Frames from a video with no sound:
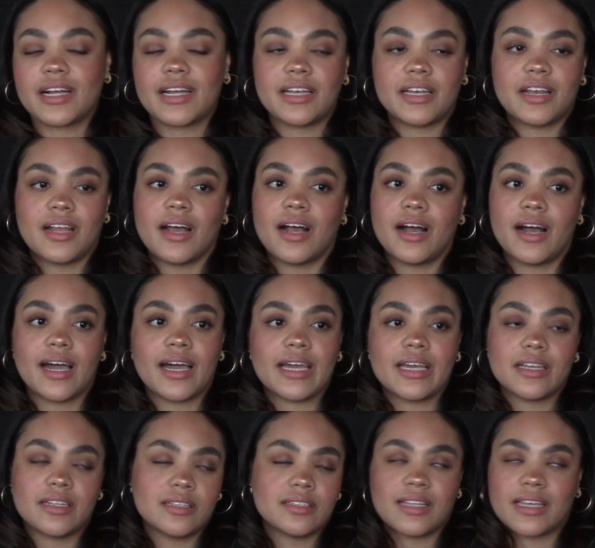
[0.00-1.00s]
and
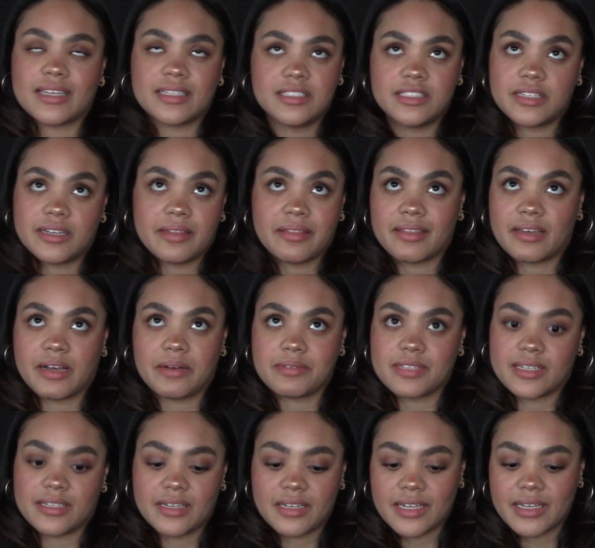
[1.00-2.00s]
I, like, didn't think I
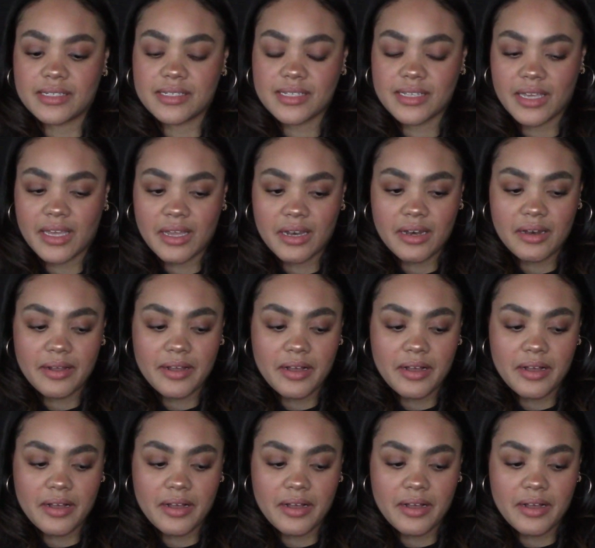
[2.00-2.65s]
was gonna dance again.